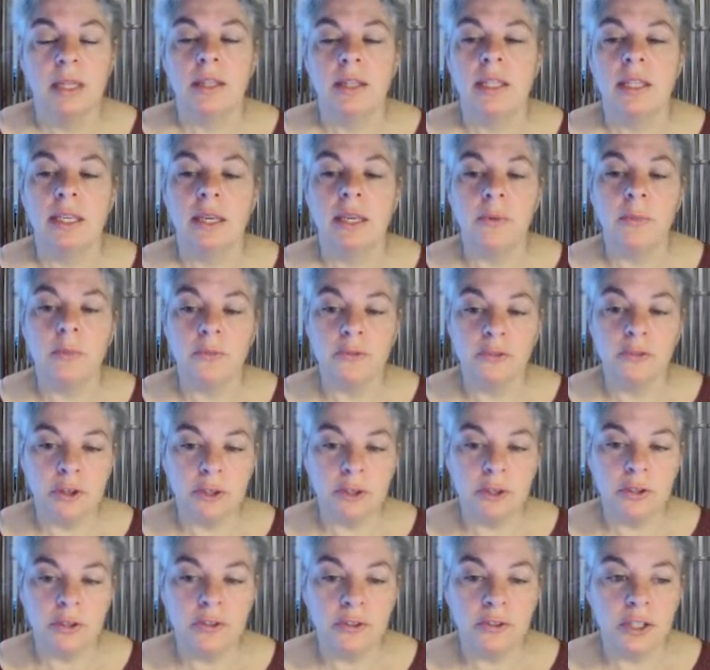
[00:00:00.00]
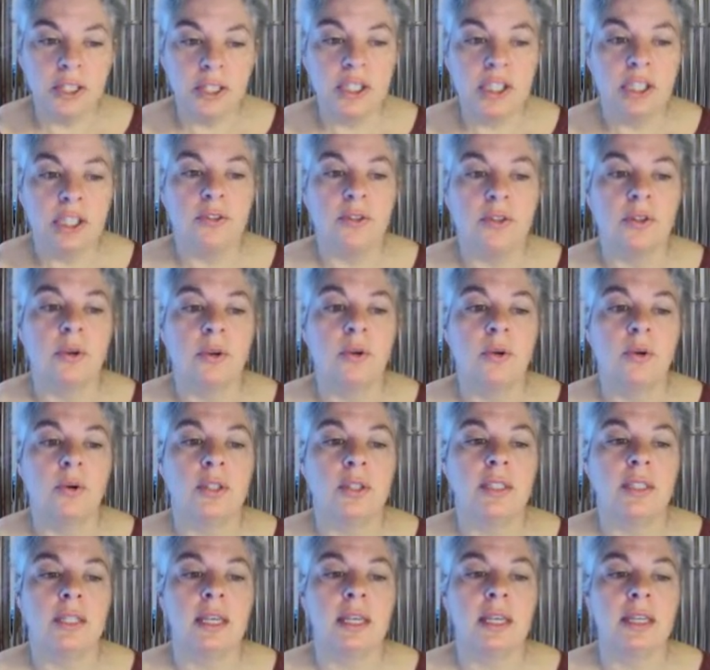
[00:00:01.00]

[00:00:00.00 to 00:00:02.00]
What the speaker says: The first year of the course